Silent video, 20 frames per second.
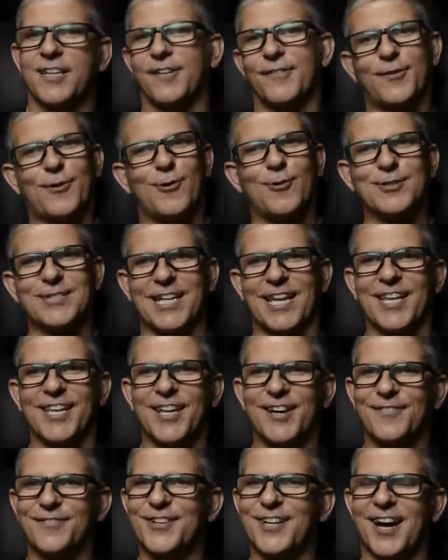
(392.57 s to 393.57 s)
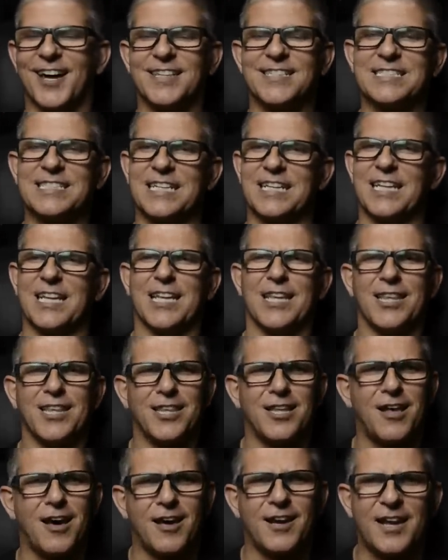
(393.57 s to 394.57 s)
Of course, I love Godzilla. A
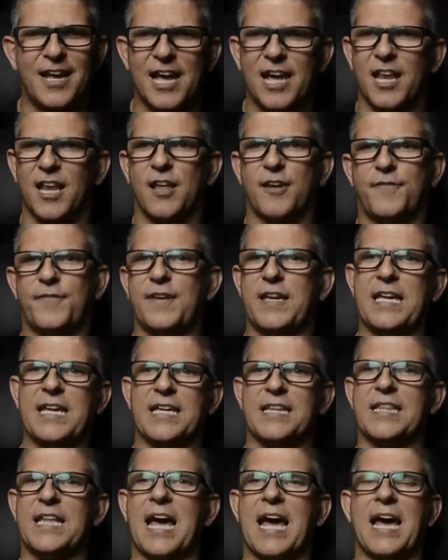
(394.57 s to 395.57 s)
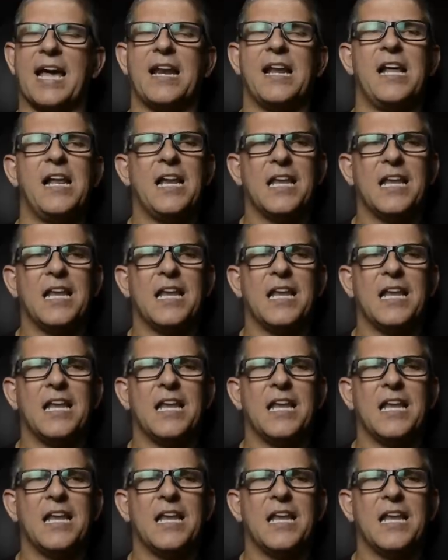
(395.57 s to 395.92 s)
lot of LFE in that,